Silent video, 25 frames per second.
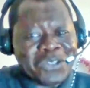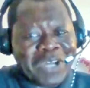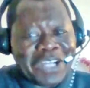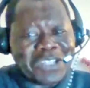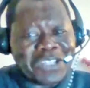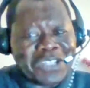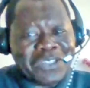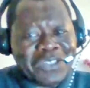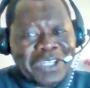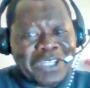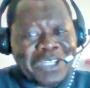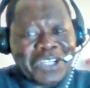
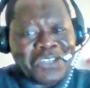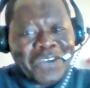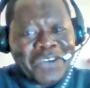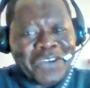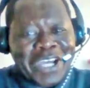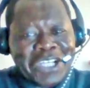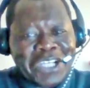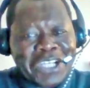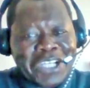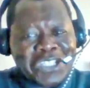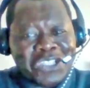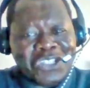they're also
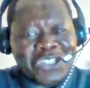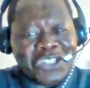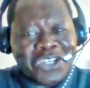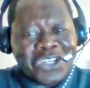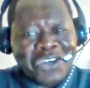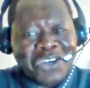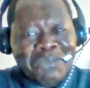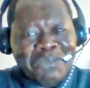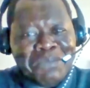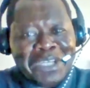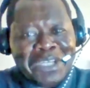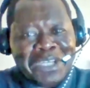actually
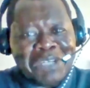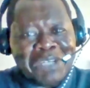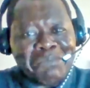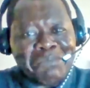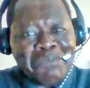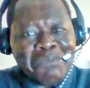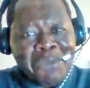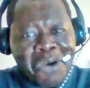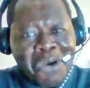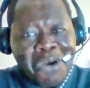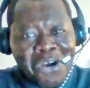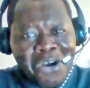trying to
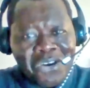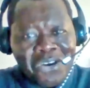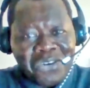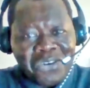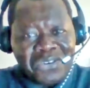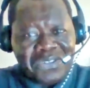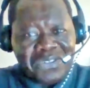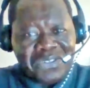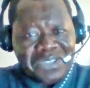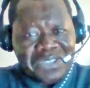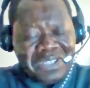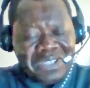commit
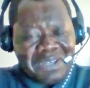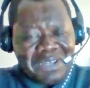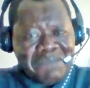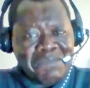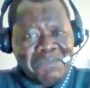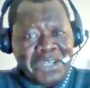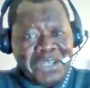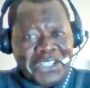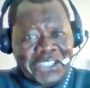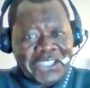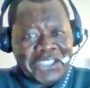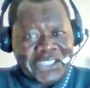more
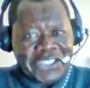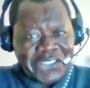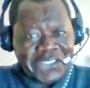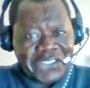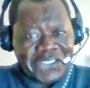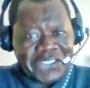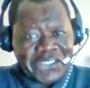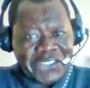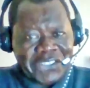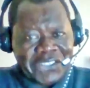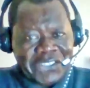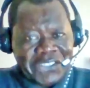
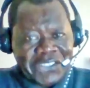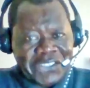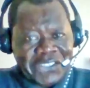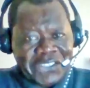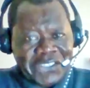murders